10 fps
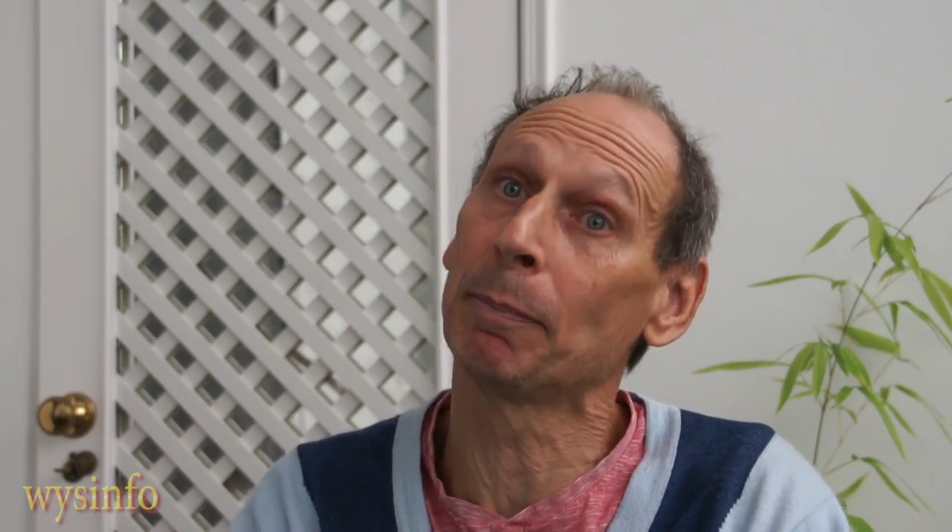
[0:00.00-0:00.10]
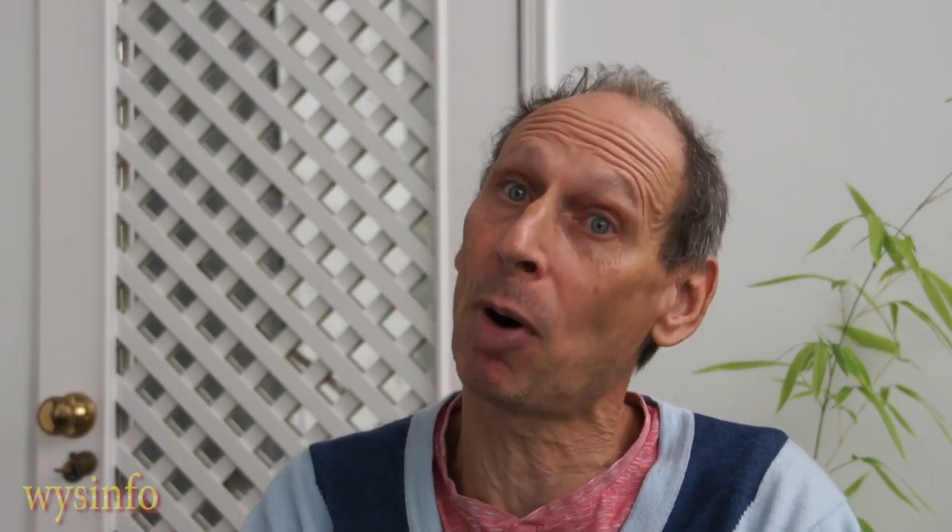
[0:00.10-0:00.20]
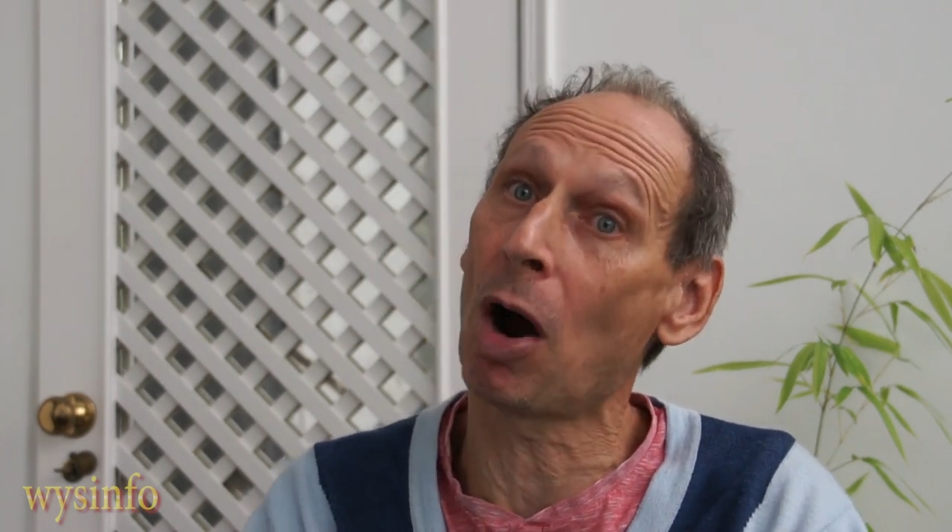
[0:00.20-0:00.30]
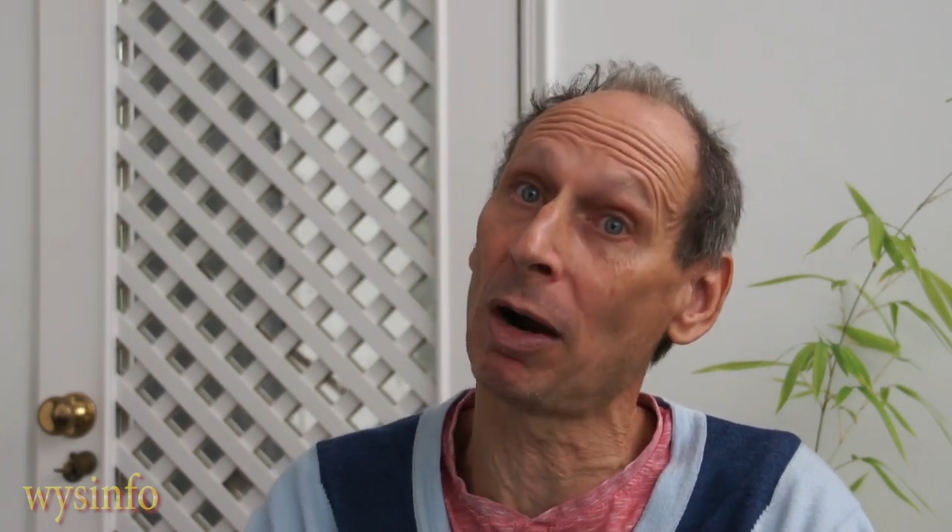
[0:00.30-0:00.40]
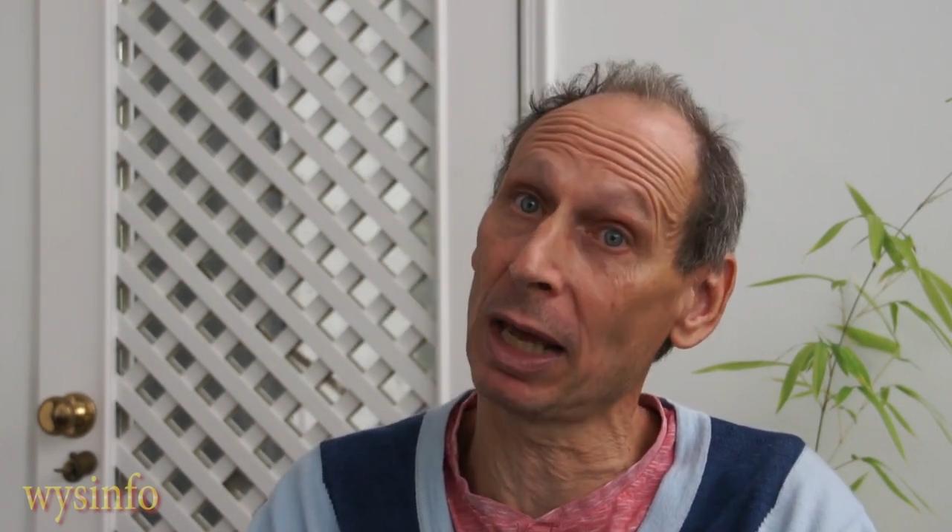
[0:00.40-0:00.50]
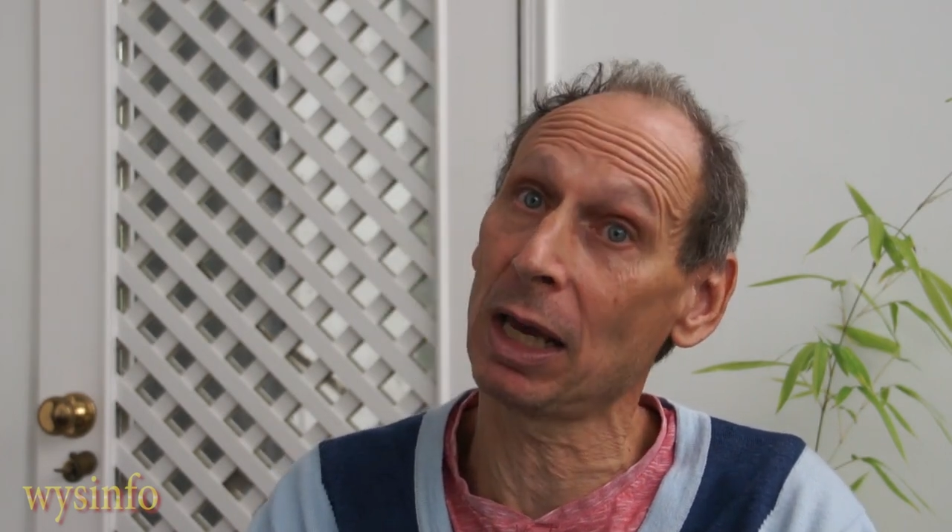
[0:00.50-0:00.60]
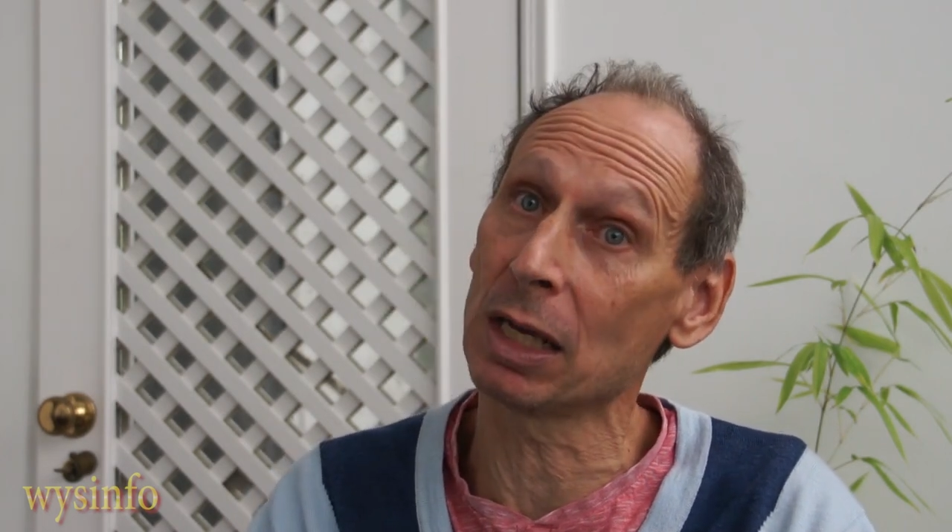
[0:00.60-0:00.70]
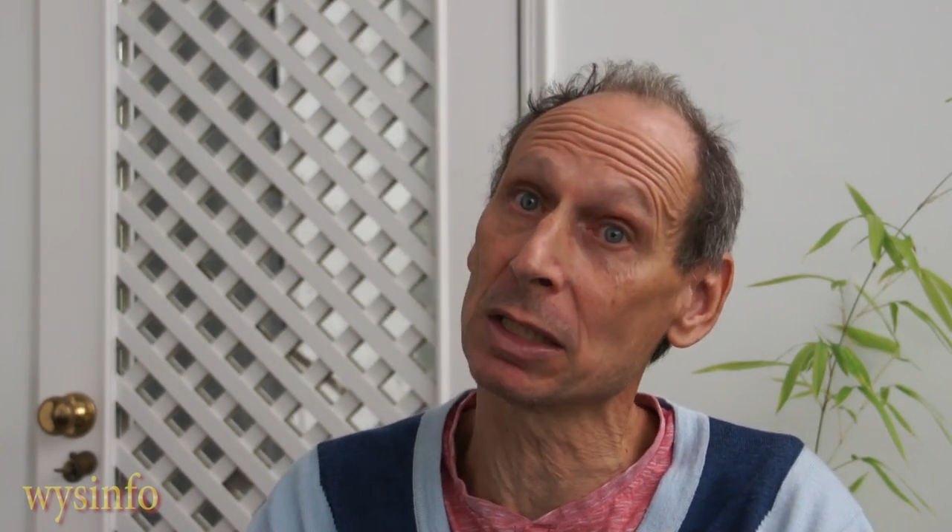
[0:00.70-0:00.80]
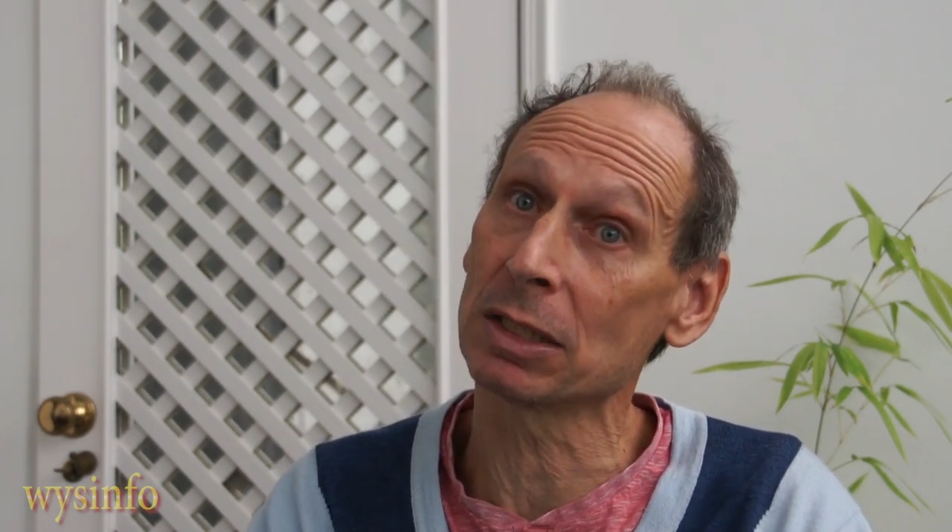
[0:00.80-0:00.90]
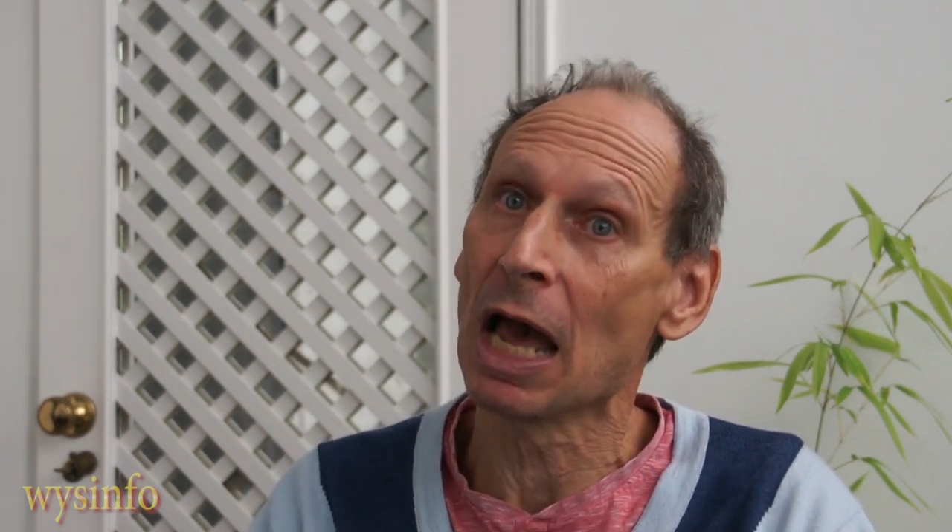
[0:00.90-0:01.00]
in part
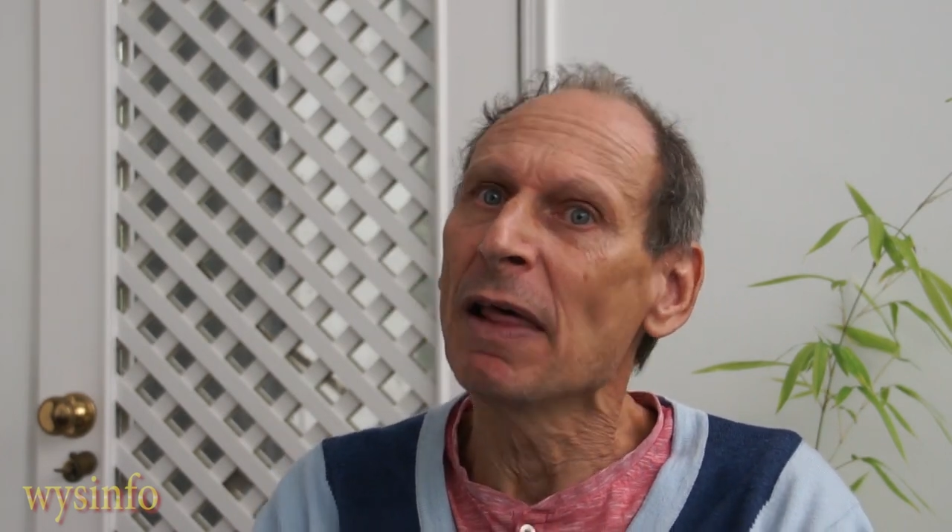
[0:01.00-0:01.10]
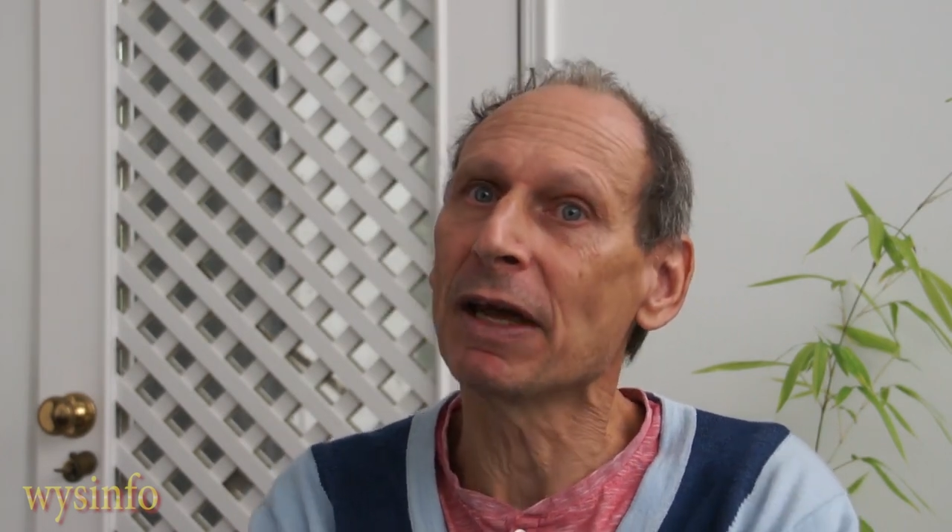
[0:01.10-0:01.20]
is.